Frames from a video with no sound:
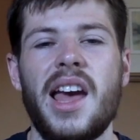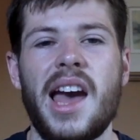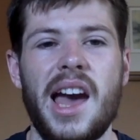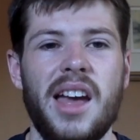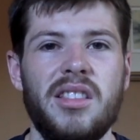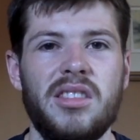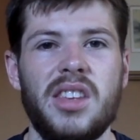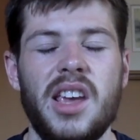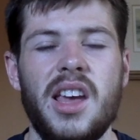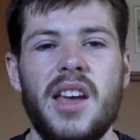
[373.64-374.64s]
And
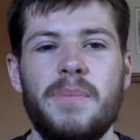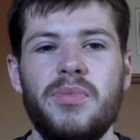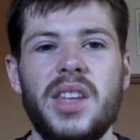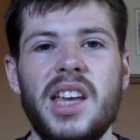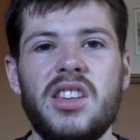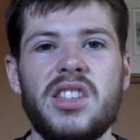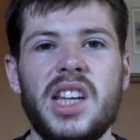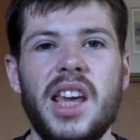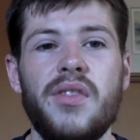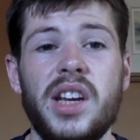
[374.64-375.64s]
it doesn't
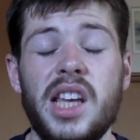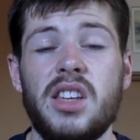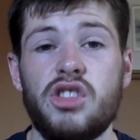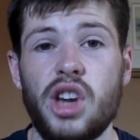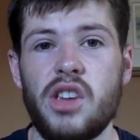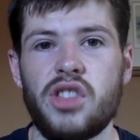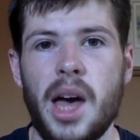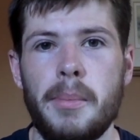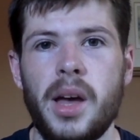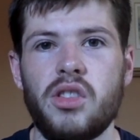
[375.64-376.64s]
even need to change that
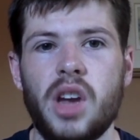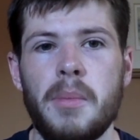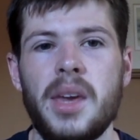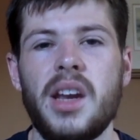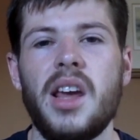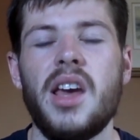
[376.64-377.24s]
much. I mean,